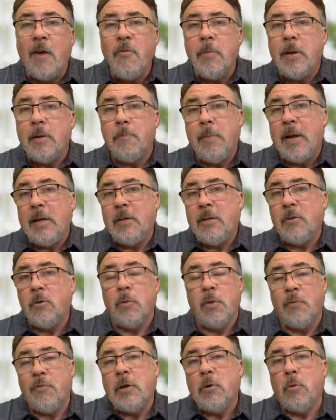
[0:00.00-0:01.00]
government base
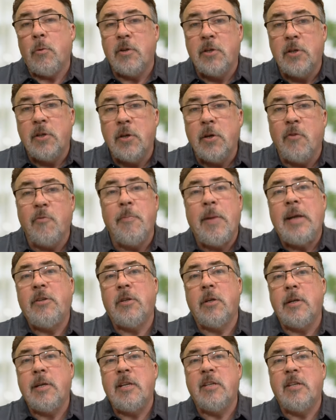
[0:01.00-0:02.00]
or the Federal Reserve
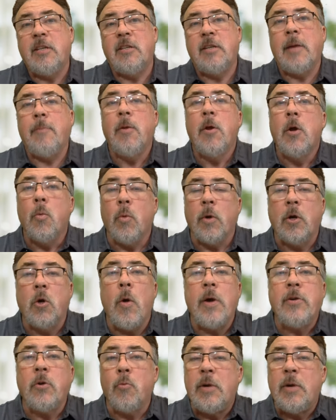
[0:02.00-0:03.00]
basically said we're
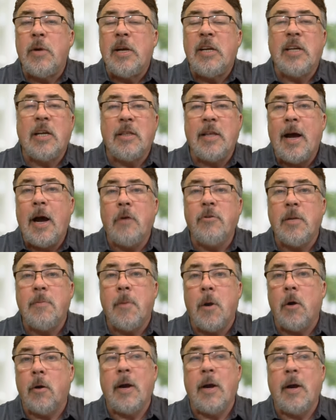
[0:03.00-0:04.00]
going to reset the
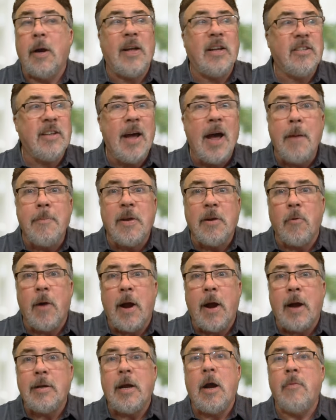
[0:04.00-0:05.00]
housing market. And that's happening
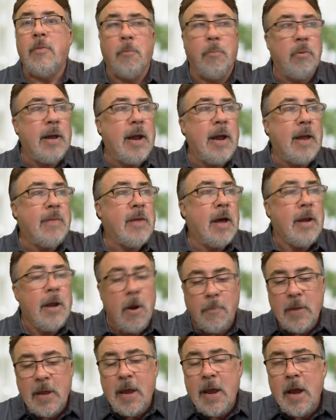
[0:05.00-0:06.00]
right now, and they're playing that
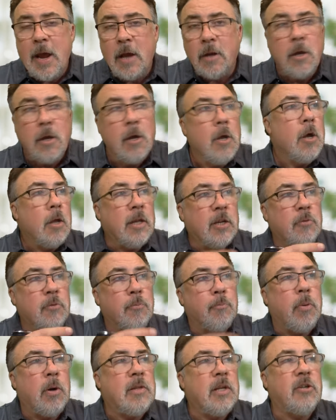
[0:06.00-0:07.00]
out. And
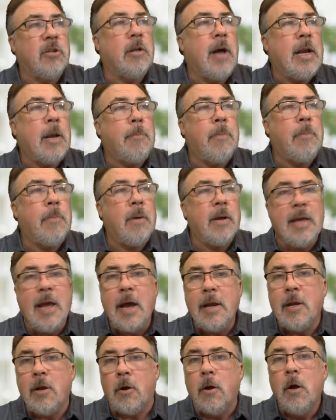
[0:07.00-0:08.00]
let's put this slide up
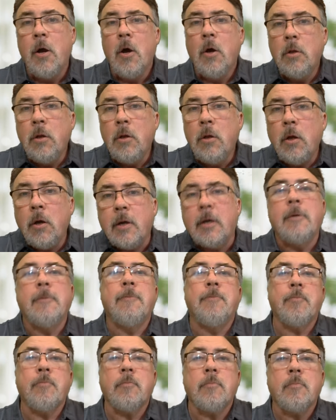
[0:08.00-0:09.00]
again here. Look,